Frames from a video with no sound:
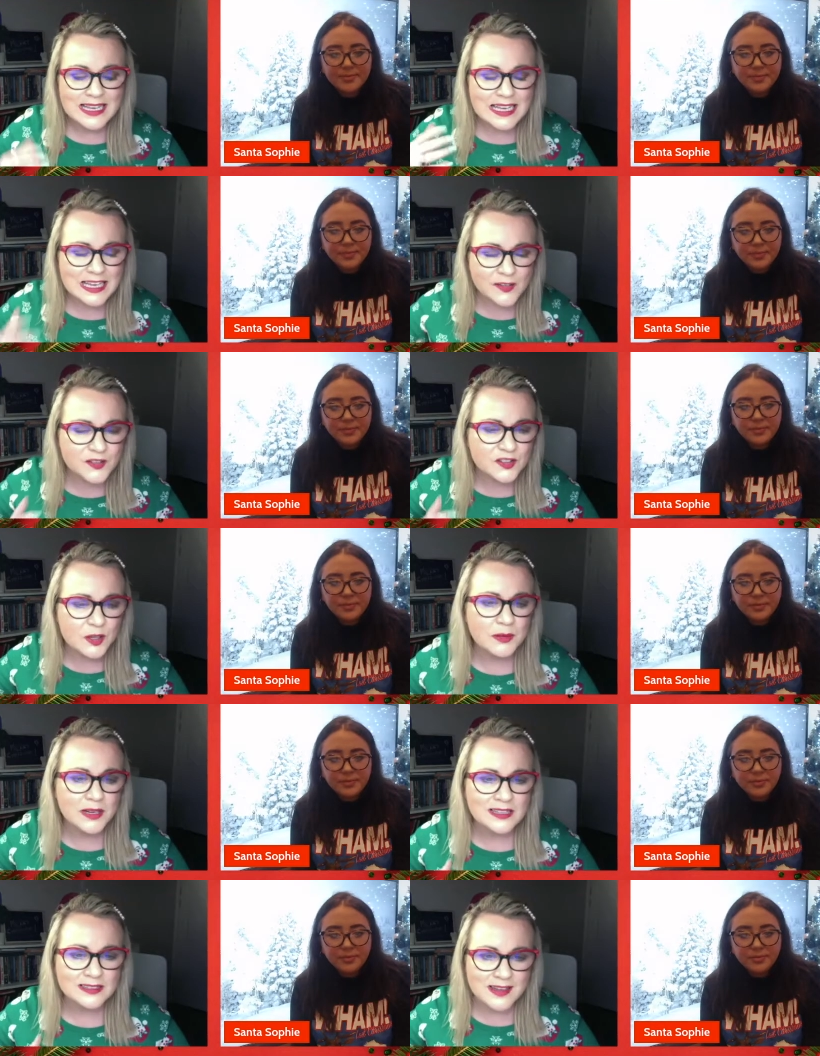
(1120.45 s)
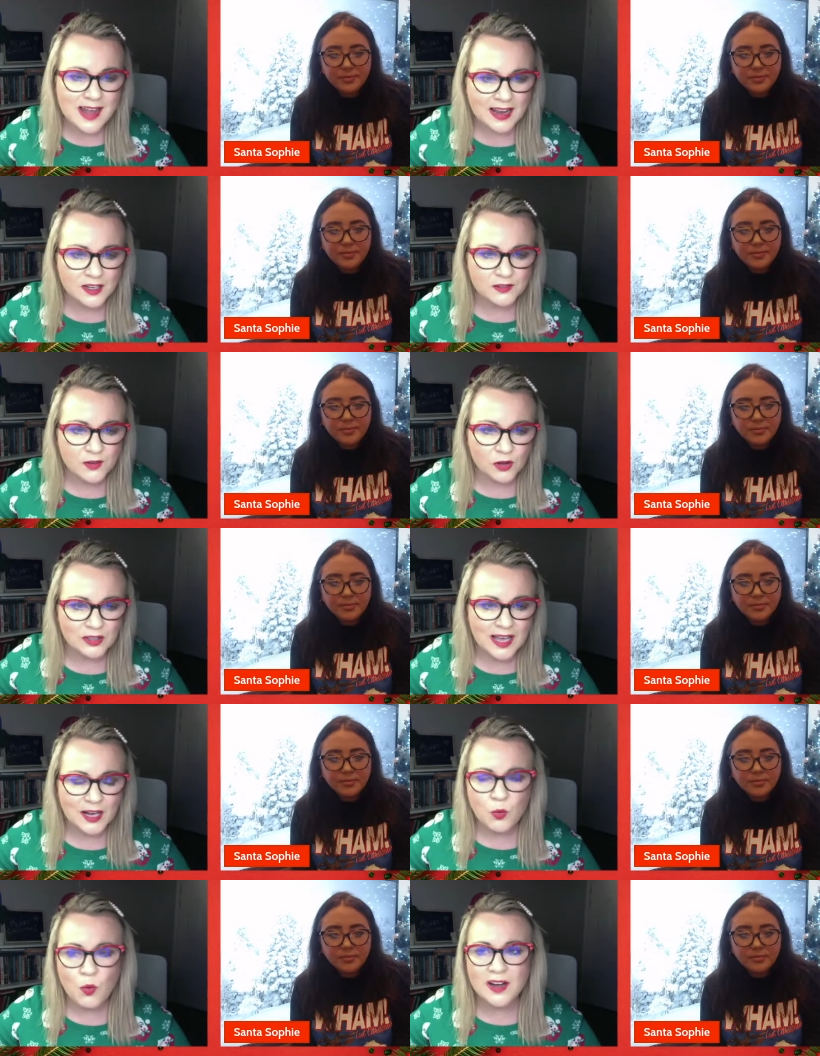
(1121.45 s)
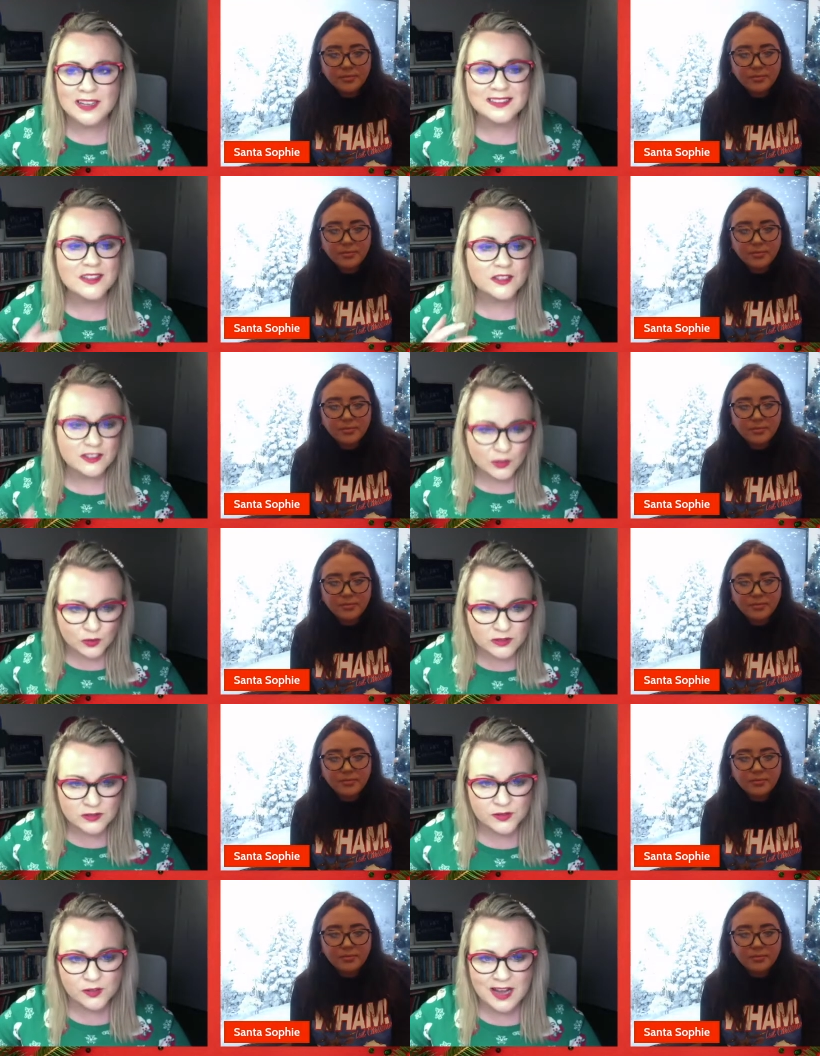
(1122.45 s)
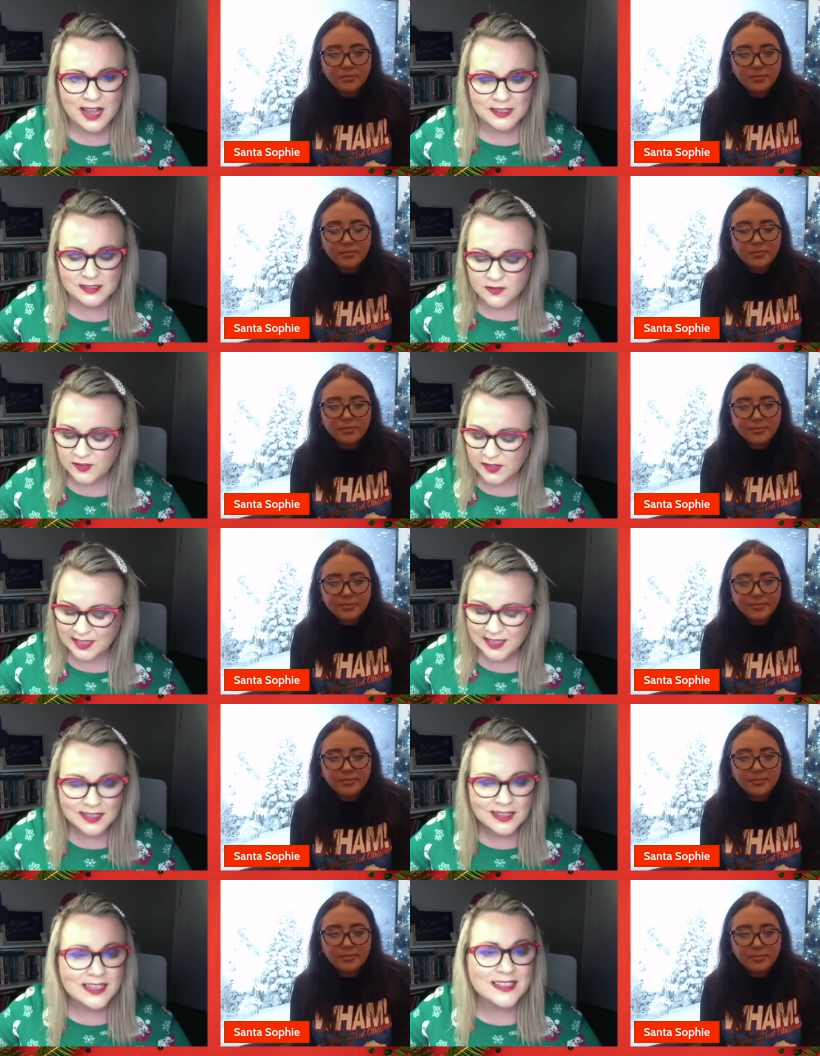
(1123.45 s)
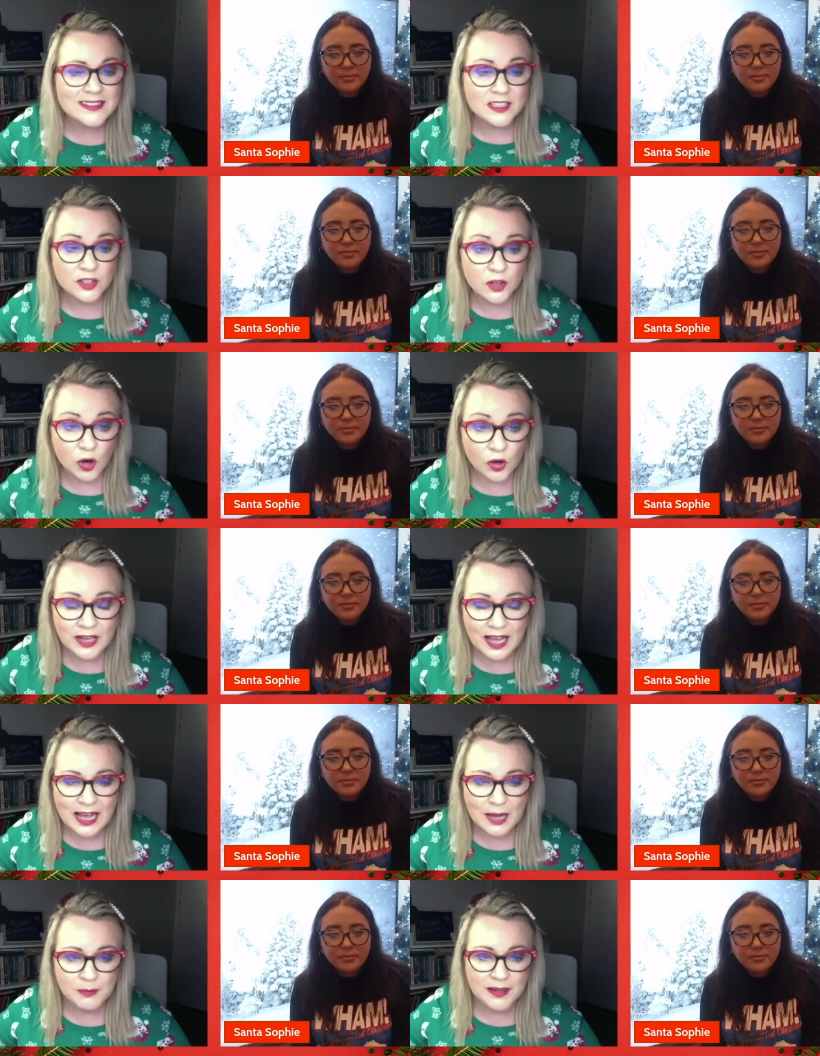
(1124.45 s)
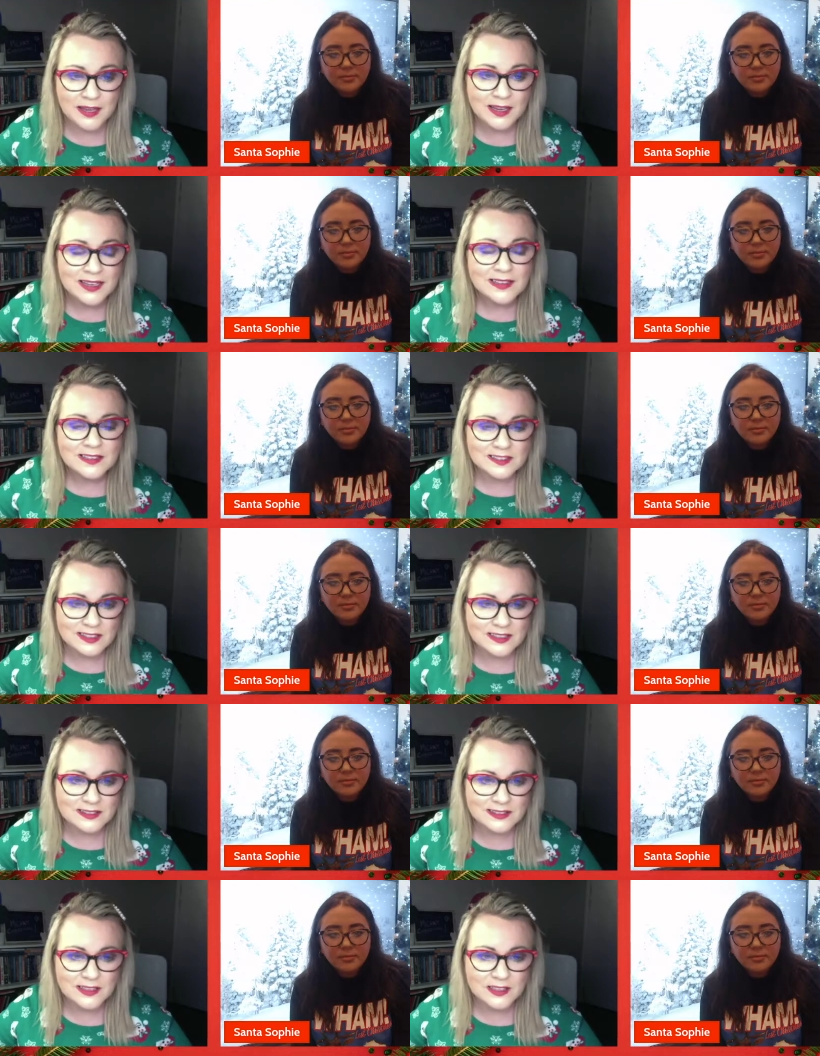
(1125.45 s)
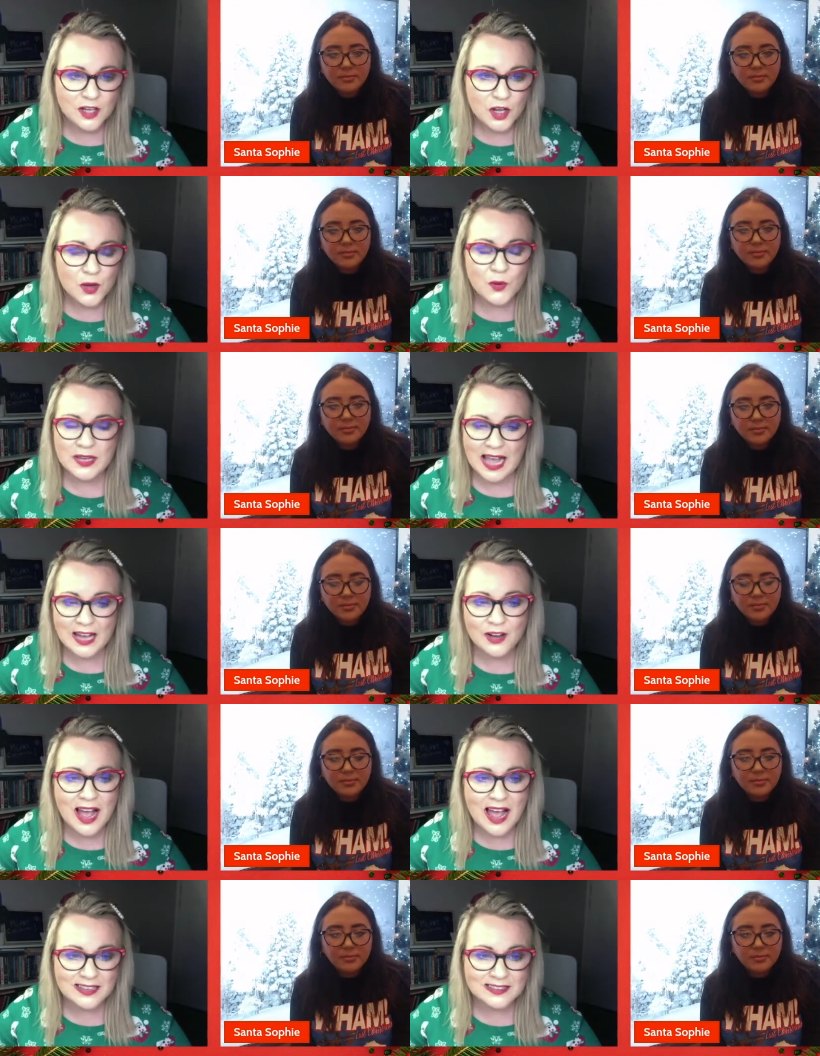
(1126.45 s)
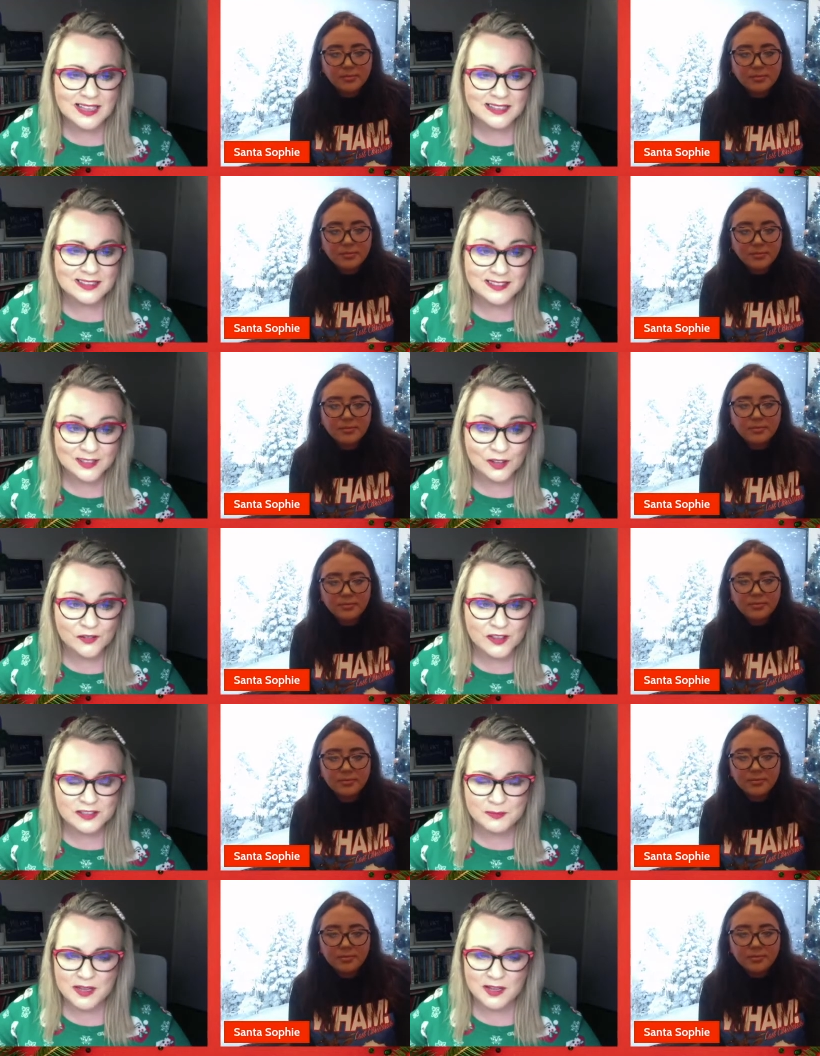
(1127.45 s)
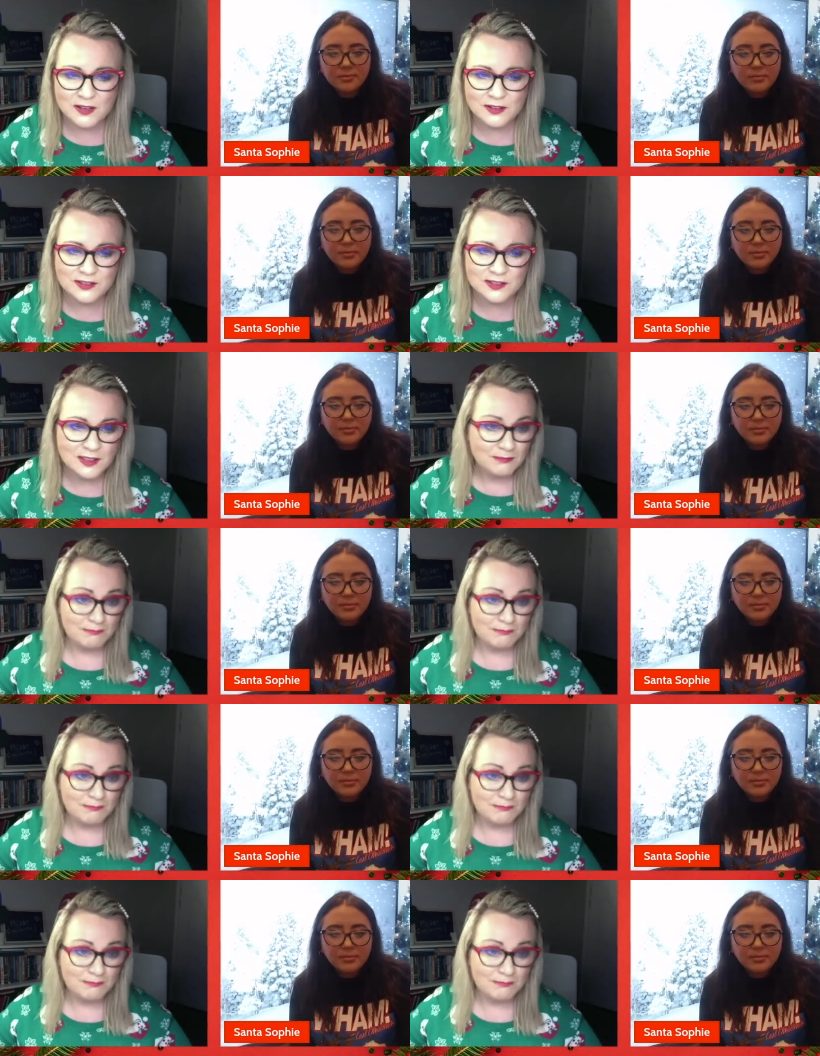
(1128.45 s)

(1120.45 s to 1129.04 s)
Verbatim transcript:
Speaker 1: if somebody is negative online, what is the source of their negativity? Is it an unhappy citizen who cannot access a service because